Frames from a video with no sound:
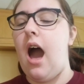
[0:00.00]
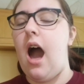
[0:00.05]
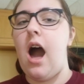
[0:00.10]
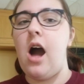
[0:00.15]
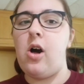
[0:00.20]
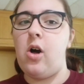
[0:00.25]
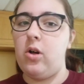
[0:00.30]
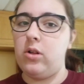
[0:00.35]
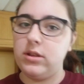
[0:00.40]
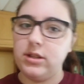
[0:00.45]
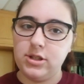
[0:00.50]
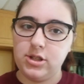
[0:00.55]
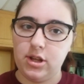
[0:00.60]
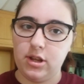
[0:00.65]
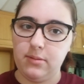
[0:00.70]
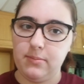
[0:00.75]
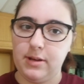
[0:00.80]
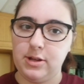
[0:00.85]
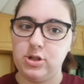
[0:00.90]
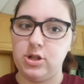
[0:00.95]
I'll only show
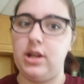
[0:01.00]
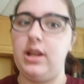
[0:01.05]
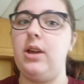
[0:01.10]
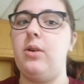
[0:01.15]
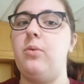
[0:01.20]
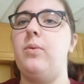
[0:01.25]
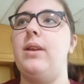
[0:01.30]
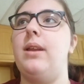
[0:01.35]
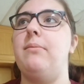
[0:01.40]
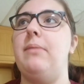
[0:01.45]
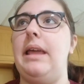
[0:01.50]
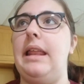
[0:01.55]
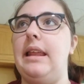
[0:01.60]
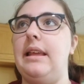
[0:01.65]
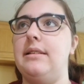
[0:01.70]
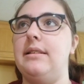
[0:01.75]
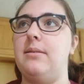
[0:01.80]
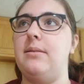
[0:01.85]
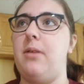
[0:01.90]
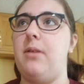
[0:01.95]
you my drink when I'm
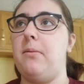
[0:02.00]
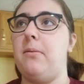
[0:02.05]
eating something.